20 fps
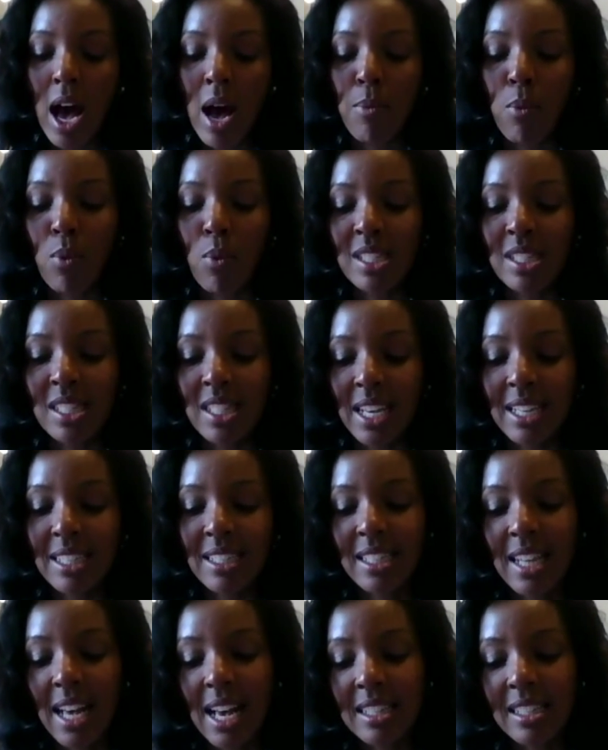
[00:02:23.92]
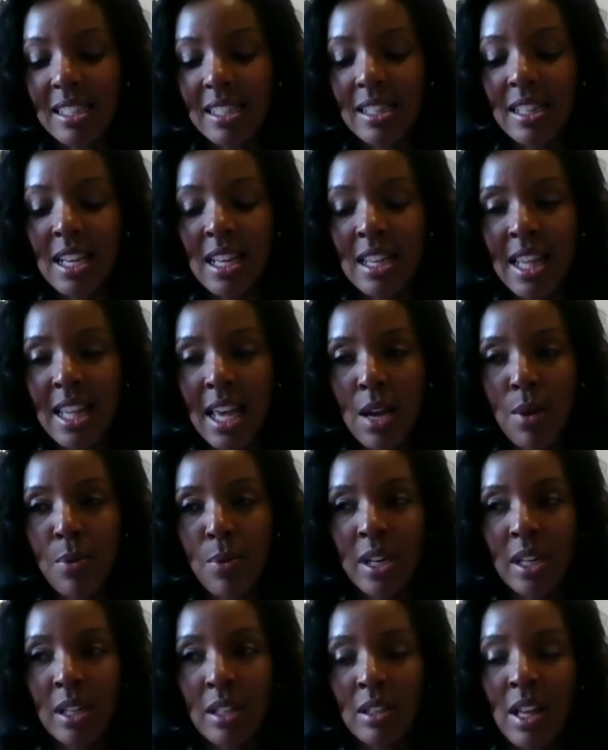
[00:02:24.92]
Once they assess, then they
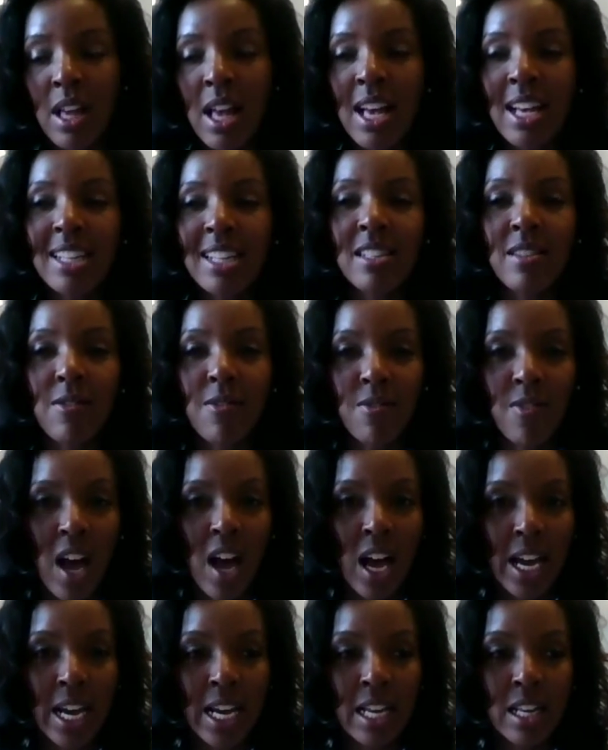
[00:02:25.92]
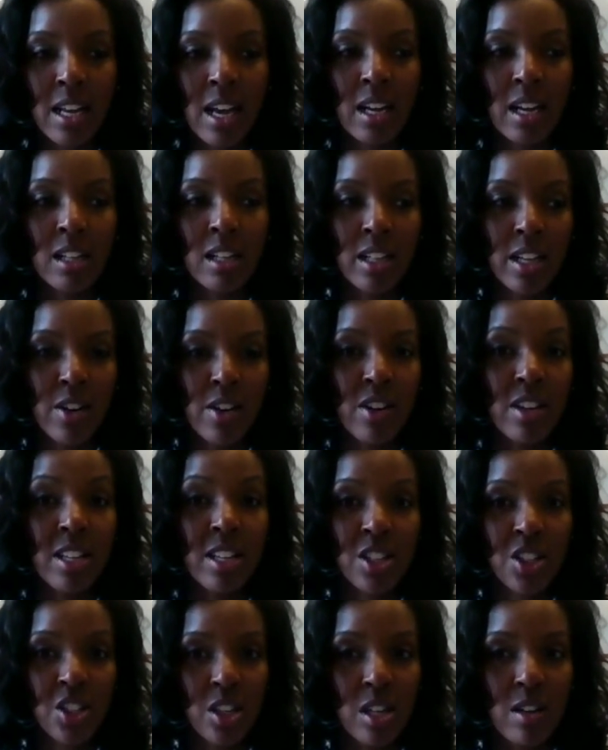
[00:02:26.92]
will define a clear
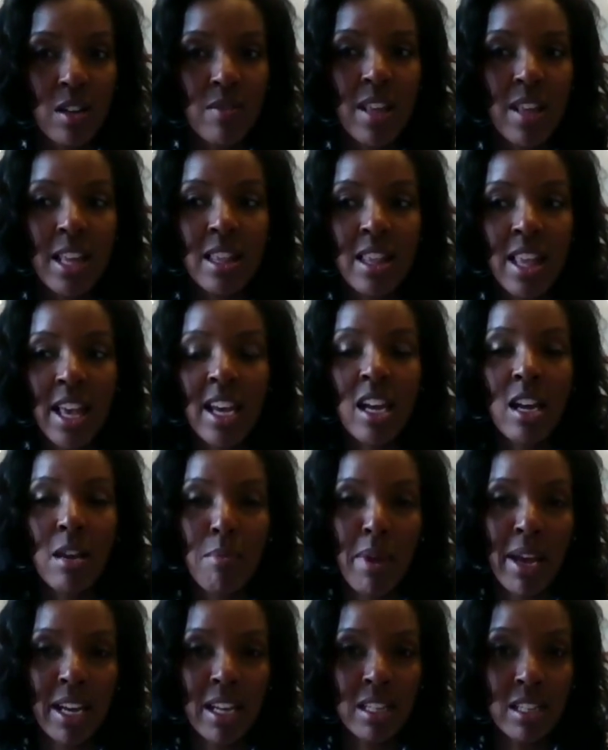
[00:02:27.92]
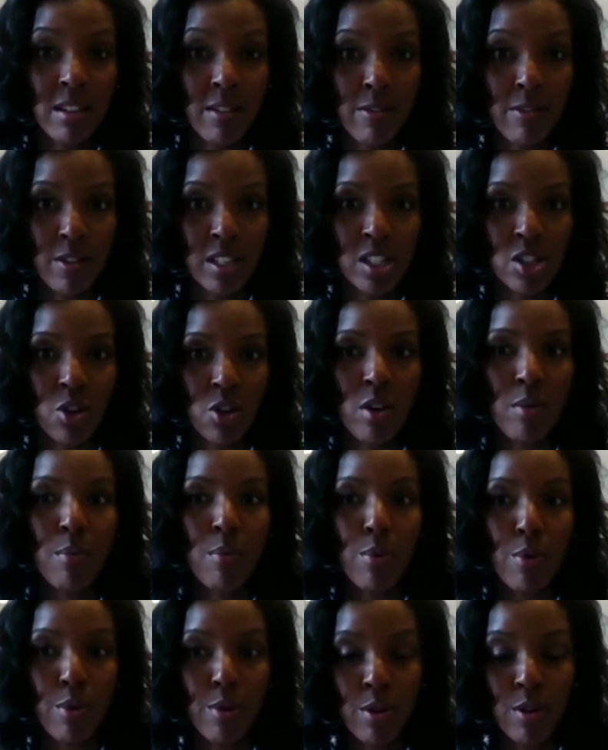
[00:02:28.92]
initiative that they can make a difference or
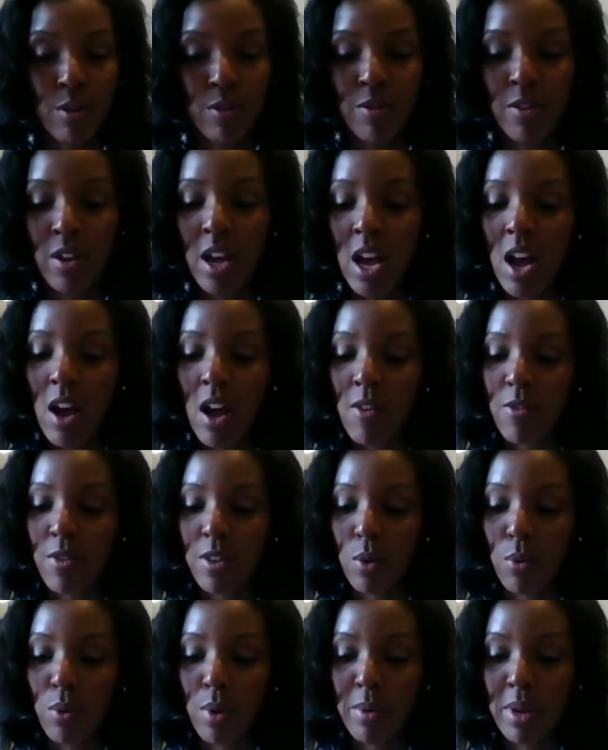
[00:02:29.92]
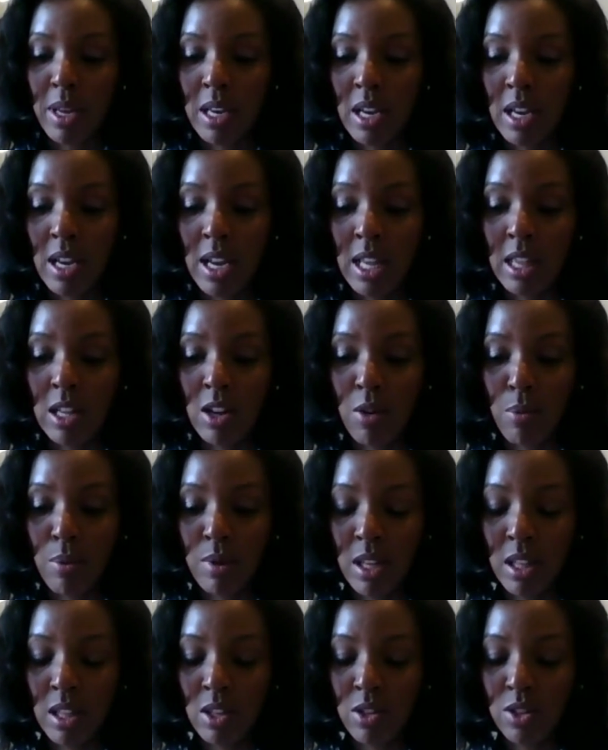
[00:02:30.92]
improve for the women in
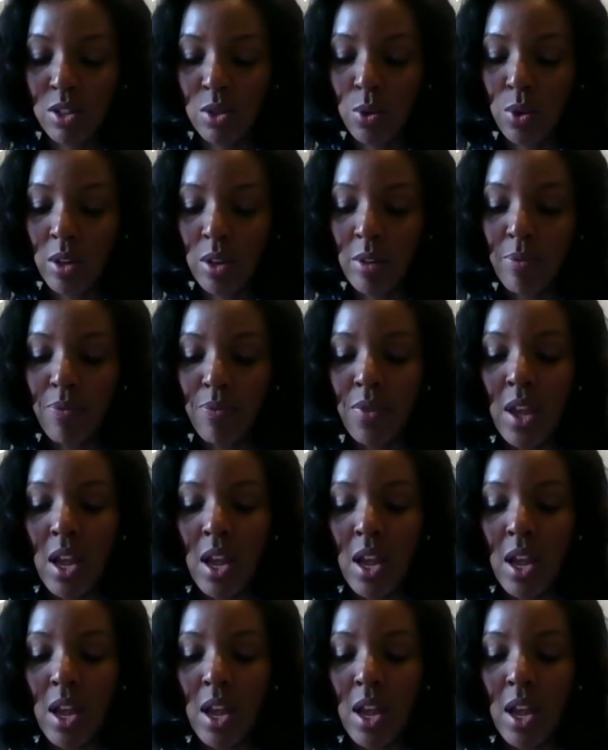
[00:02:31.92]
their school.